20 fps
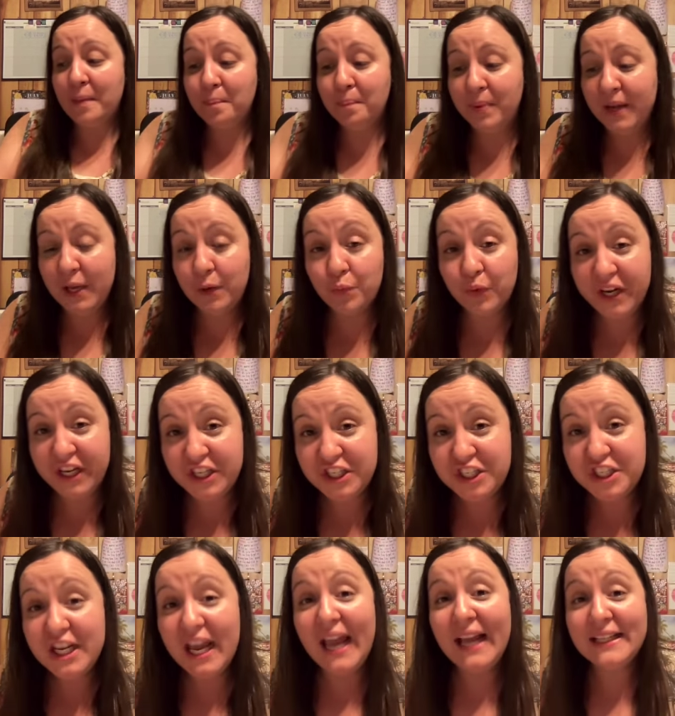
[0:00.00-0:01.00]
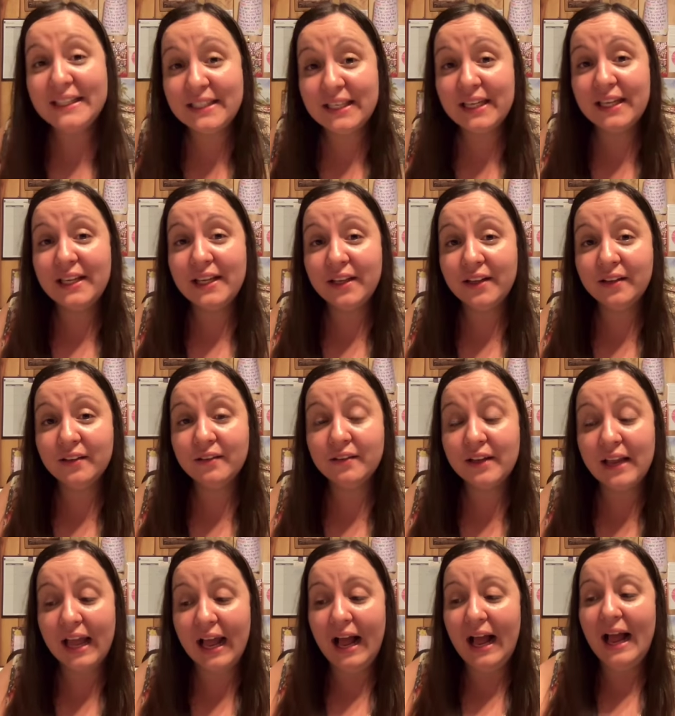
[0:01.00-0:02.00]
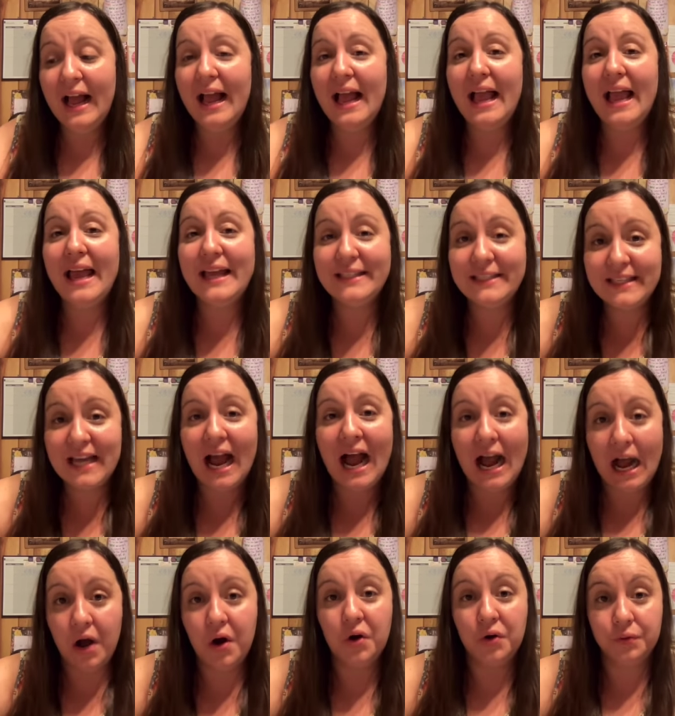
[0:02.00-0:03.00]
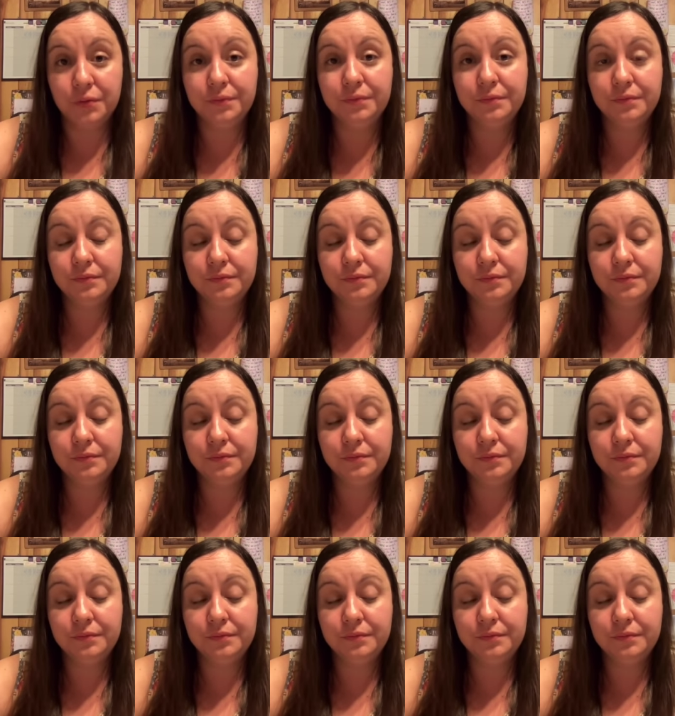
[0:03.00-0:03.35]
be rejected, and die on.